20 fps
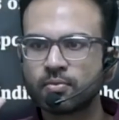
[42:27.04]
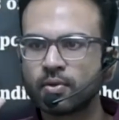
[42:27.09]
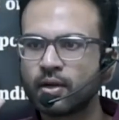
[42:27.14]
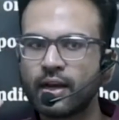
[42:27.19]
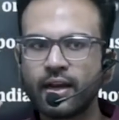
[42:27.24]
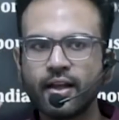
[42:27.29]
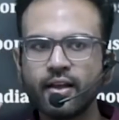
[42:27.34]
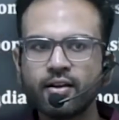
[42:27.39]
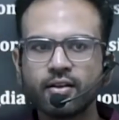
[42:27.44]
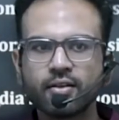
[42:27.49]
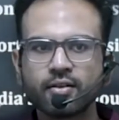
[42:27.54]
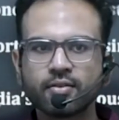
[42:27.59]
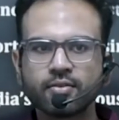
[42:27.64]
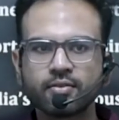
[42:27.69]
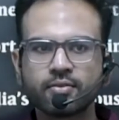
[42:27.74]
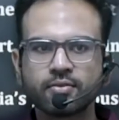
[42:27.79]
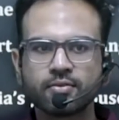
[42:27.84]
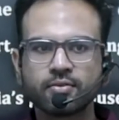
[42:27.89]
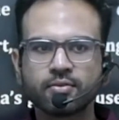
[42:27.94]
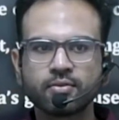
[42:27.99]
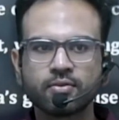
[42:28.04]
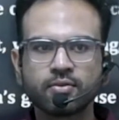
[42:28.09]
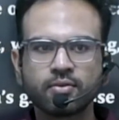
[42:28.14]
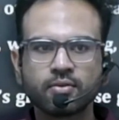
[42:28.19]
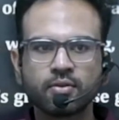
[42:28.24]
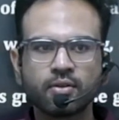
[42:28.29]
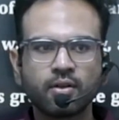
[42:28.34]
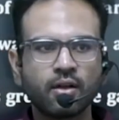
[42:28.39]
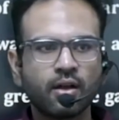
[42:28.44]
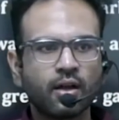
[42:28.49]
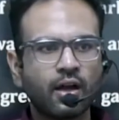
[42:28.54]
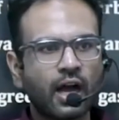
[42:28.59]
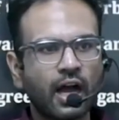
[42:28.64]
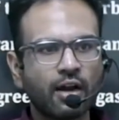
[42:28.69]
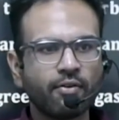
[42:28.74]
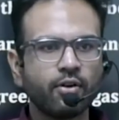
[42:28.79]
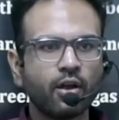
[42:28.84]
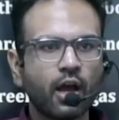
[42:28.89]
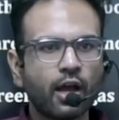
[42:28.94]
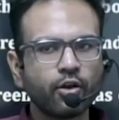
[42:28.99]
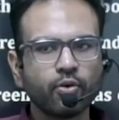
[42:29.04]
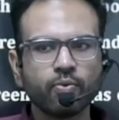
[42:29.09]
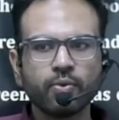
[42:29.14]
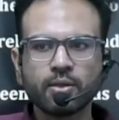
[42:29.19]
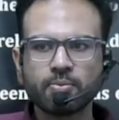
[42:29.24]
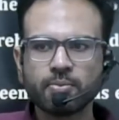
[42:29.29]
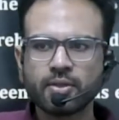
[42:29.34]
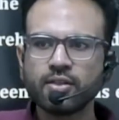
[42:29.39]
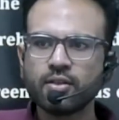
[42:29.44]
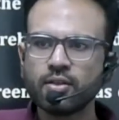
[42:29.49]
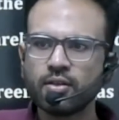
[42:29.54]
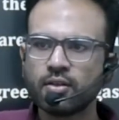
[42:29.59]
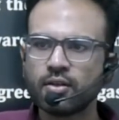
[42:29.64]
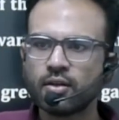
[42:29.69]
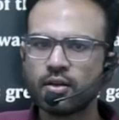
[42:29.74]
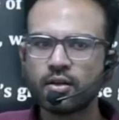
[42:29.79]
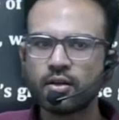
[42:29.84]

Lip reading: Clear? Are you with me?